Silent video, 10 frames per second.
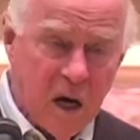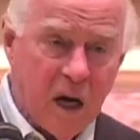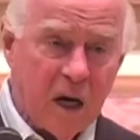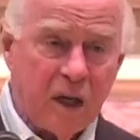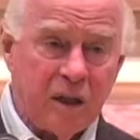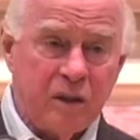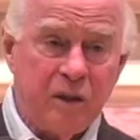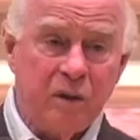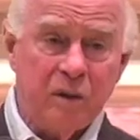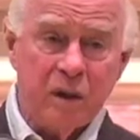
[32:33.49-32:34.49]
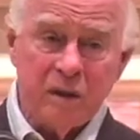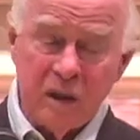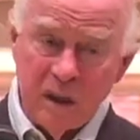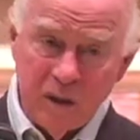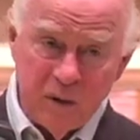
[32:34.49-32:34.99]
And you are
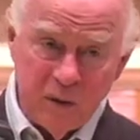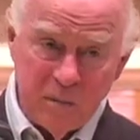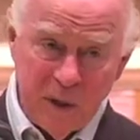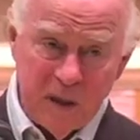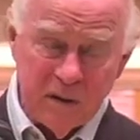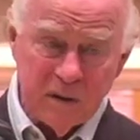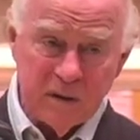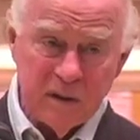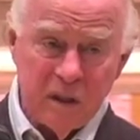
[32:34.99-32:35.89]
not a good parent.